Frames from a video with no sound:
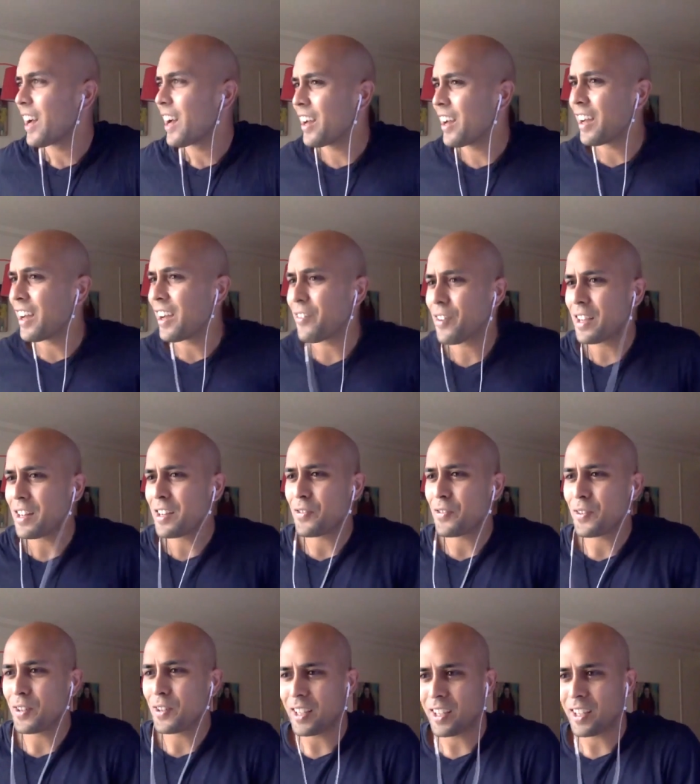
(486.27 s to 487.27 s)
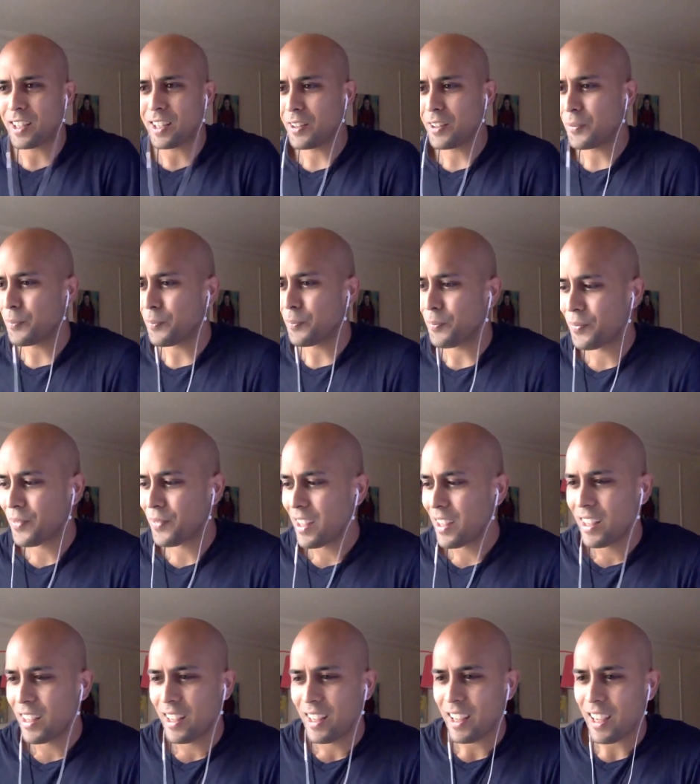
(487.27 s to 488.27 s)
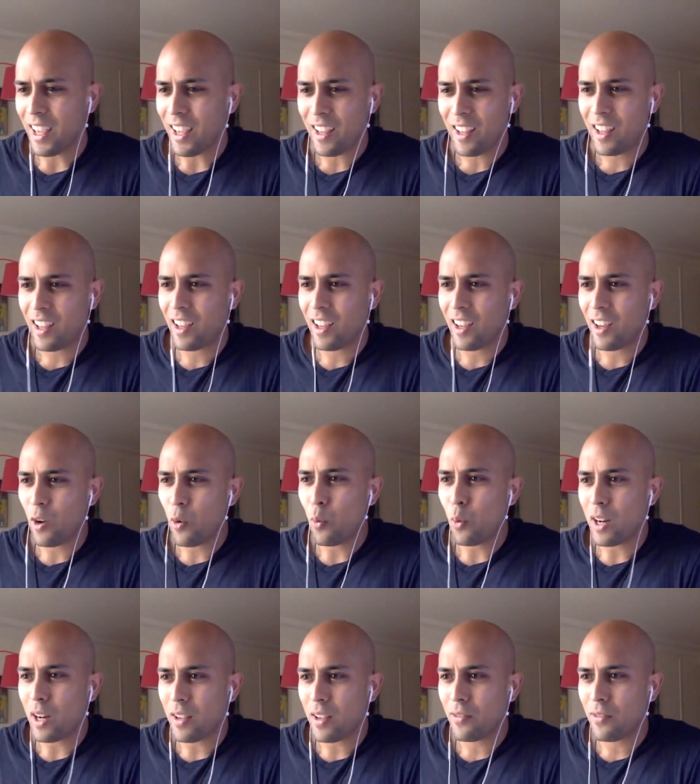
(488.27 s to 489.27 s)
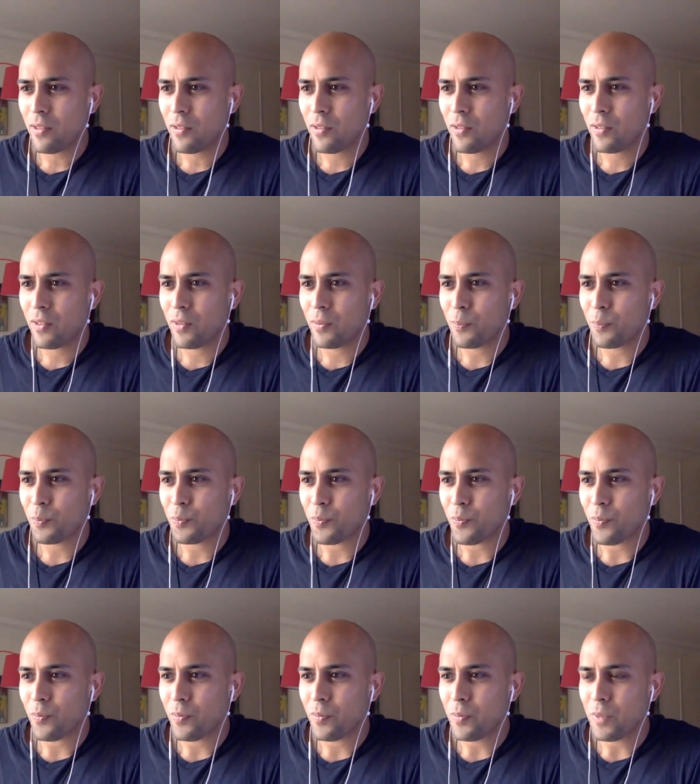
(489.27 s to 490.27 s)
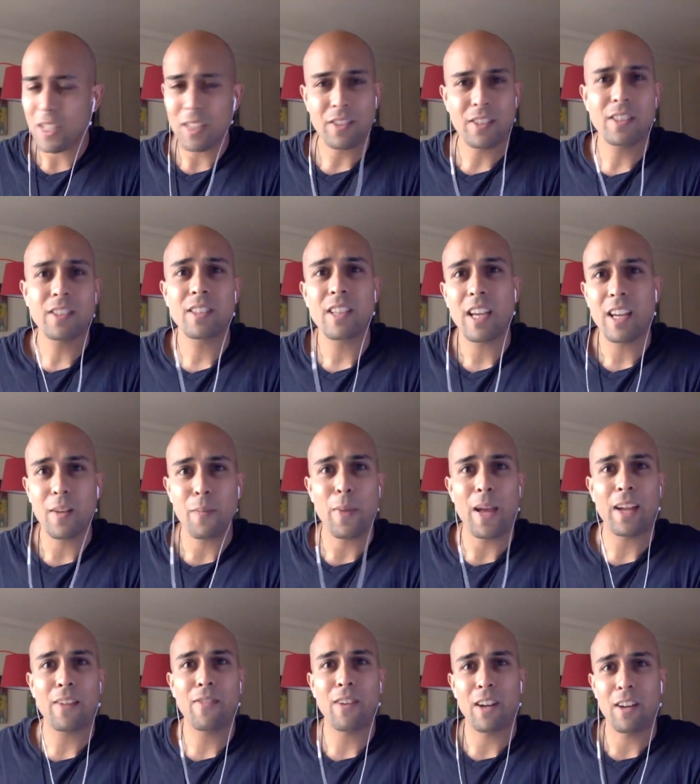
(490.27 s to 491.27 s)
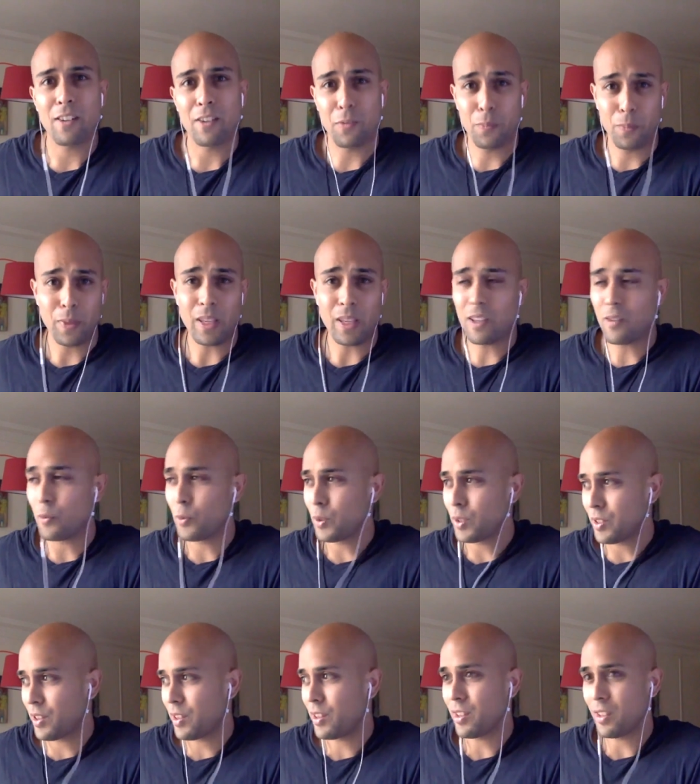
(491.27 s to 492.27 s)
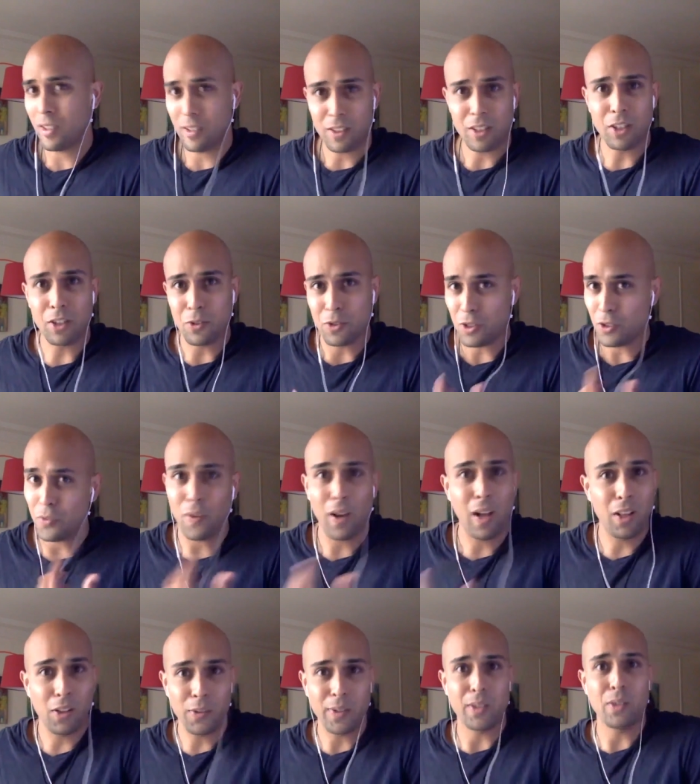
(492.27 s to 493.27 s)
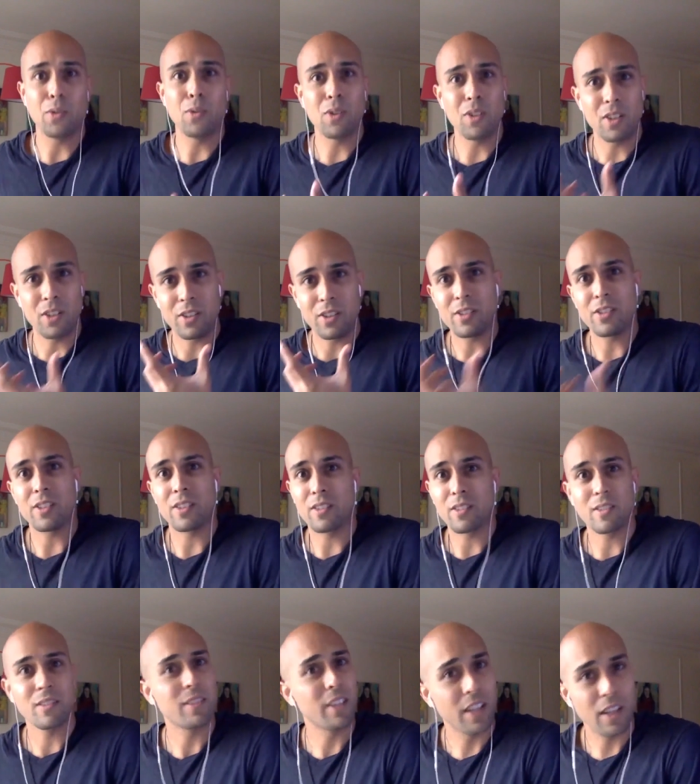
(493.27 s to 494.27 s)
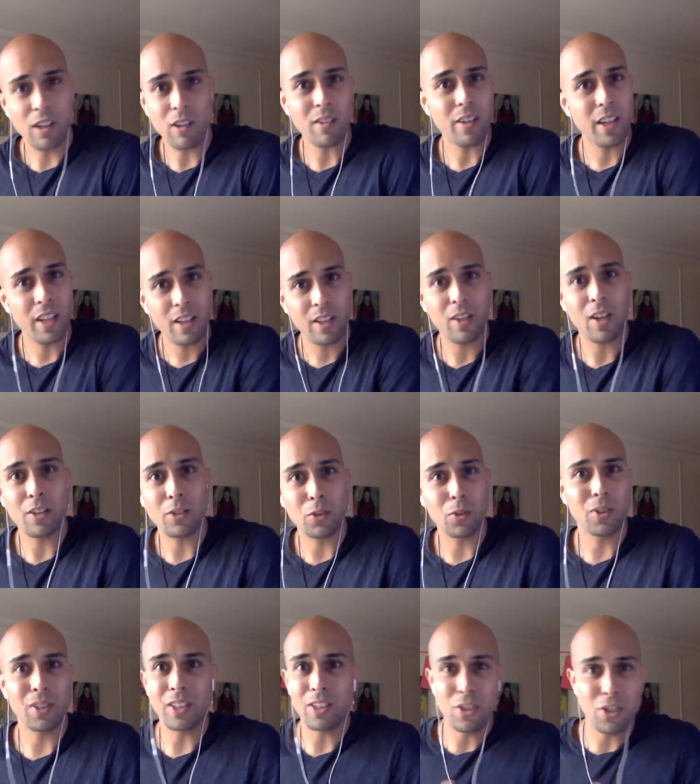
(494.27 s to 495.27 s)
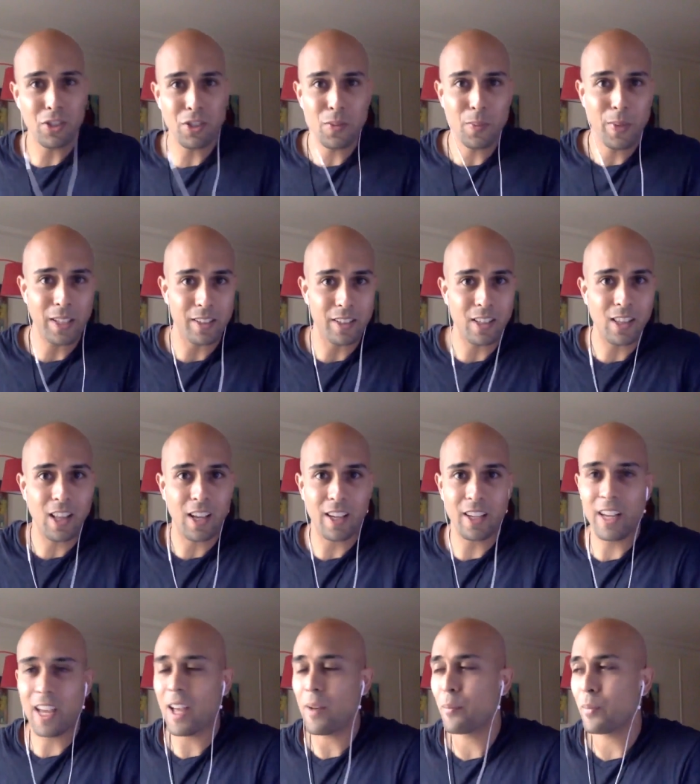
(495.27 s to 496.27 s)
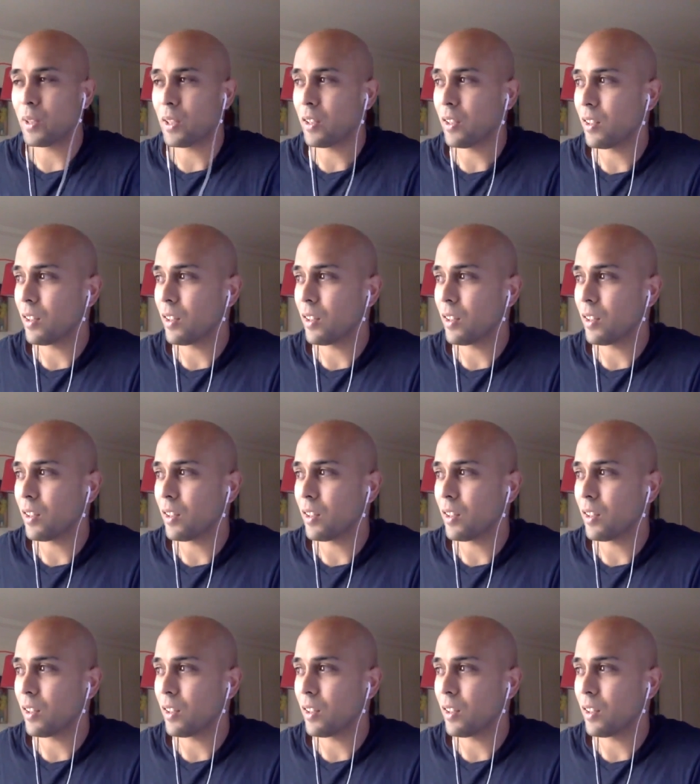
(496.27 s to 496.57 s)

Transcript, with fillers: I, I, find it funny. Um, yeah, what I've because this kind of backfired on me with uh, you know just following orders and saying okay I'll do it just to make the client happy.